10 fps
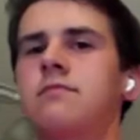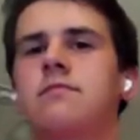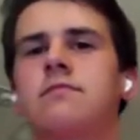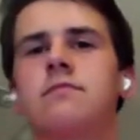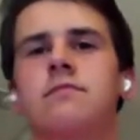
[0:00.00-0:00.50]

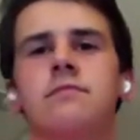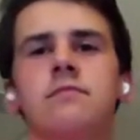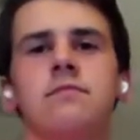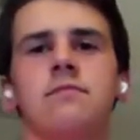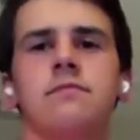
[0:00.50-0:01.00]

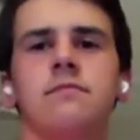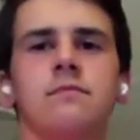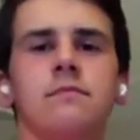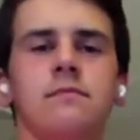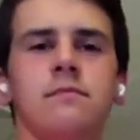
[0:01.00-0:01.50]

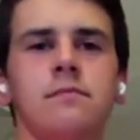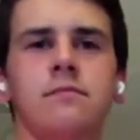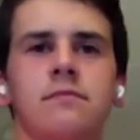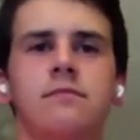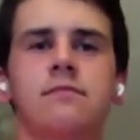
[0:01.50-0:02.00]

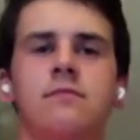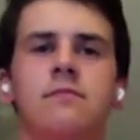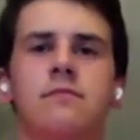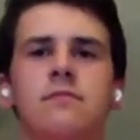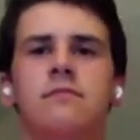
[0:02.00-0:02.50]

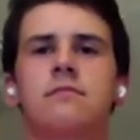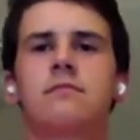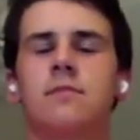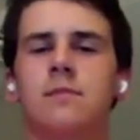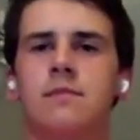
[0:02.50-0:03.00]

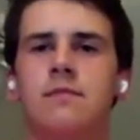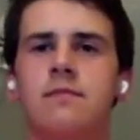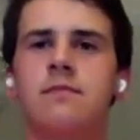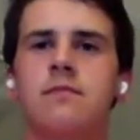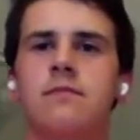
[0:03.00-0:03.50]

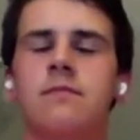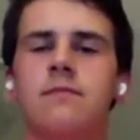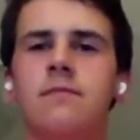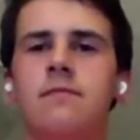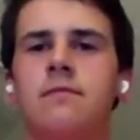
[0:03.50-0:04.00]

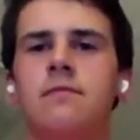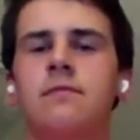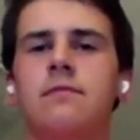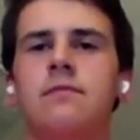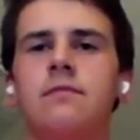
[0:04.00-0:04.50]

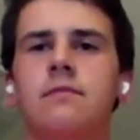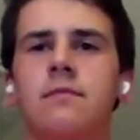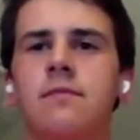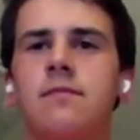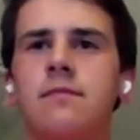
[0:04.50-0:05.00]

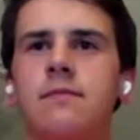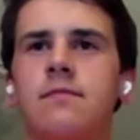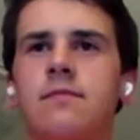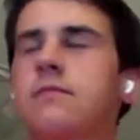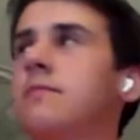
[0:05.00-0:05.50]

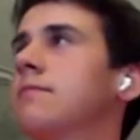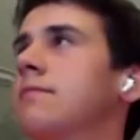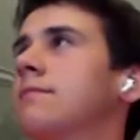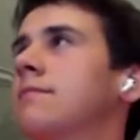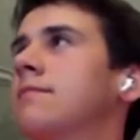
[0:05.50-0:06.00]

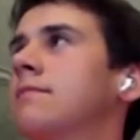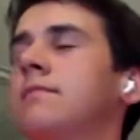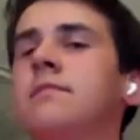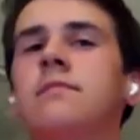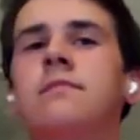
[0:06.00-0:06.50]

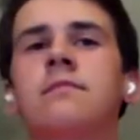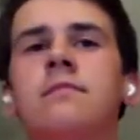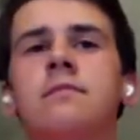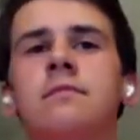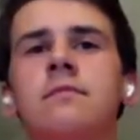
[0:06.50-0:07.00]

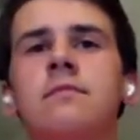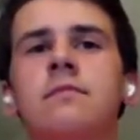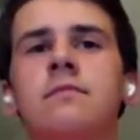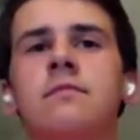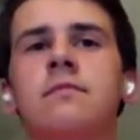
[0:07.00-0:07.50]

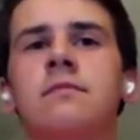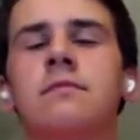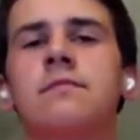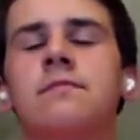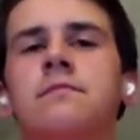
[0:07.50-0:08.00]
(not speaking)